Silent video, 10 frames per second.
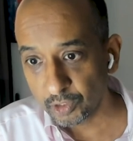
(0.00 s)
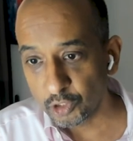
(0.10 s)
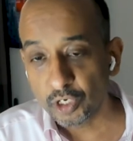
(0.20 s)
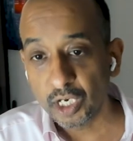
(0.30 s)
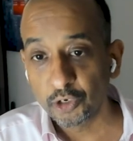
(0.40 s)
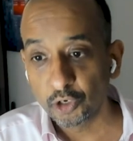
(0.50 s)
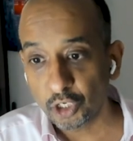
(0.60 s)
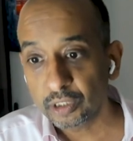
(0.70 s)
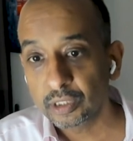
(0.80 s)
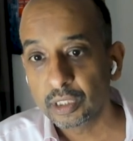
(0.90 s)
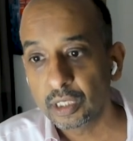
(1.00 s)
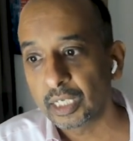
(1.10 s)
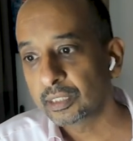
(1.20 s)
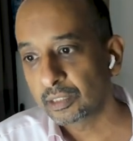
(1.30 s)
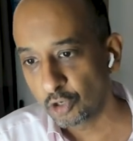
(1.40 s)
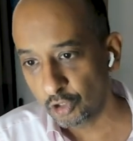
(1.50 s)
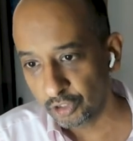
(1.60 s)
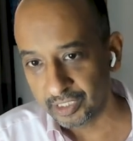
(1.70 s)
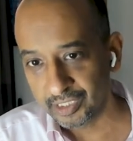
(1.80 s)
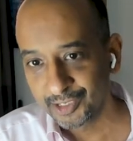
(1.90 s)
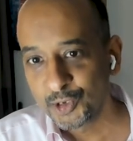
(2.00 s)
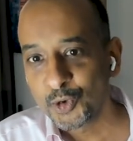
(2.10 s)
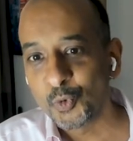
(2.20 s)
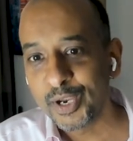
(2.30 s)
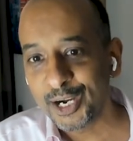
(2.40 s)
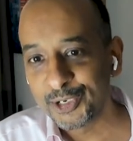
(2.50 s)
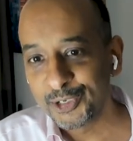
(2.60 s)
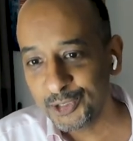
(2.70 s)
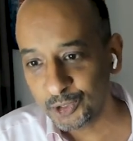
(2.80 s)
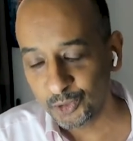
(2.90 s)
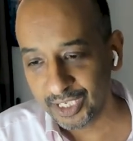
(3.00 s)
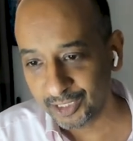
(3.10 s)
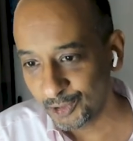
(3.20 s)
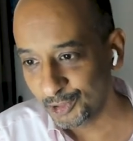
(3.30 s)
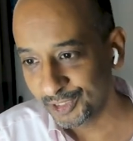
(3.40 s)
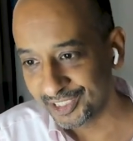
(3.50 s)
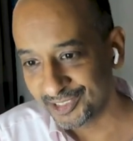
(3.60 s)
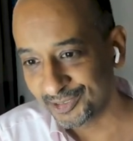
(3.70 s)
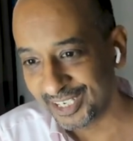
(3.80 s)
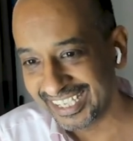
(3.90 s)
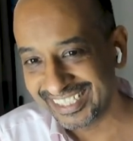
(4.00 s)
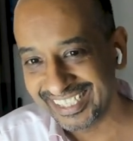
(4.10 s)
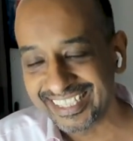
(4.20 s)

You cannot cut corners. We are used to cut corners, right?